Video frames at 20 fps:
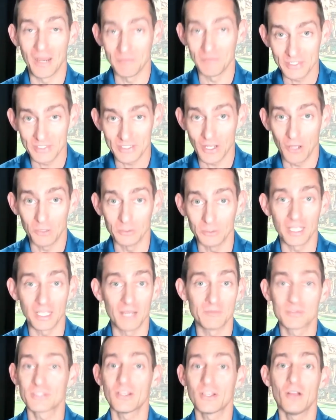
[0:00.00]
I'm sold.
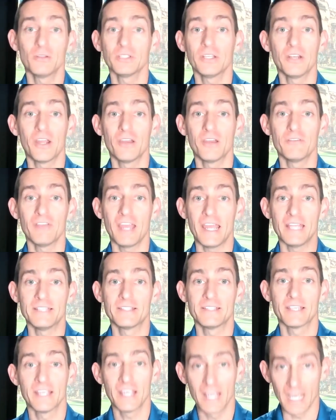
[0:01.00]
I'm sold on
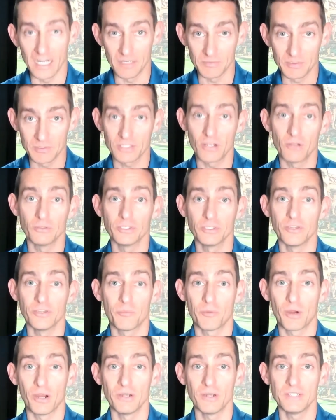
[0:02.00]
overheads and I'm sold on
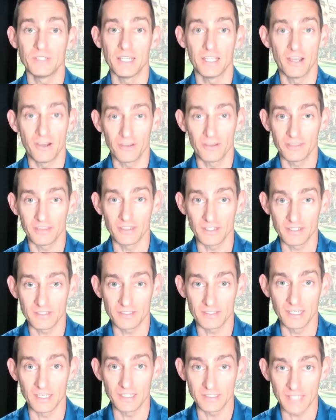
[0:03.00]
the PROTEE. I think
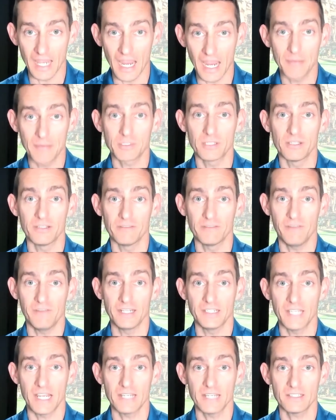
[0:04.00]
this thing is absolutely
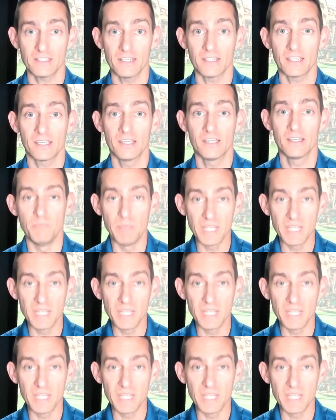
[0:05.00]
fantastic.